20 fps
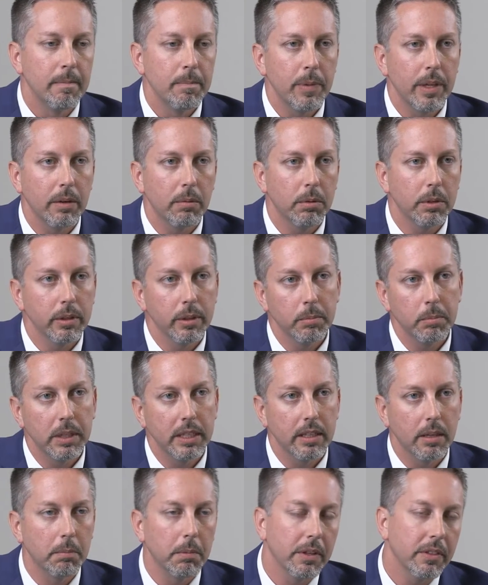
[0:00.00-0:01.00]
that really
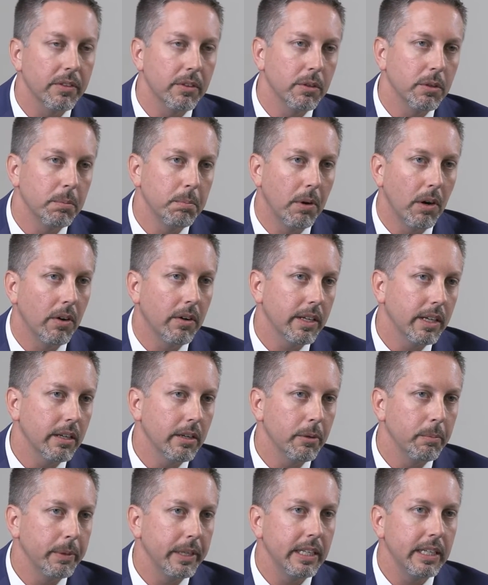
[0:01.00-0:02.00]
become a third-party
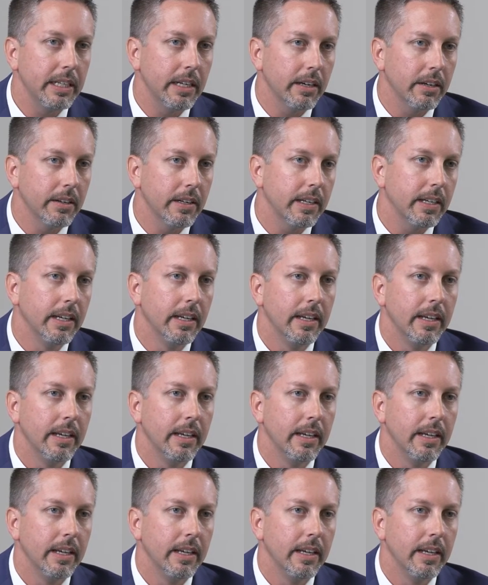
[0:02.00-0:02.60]
intermediary.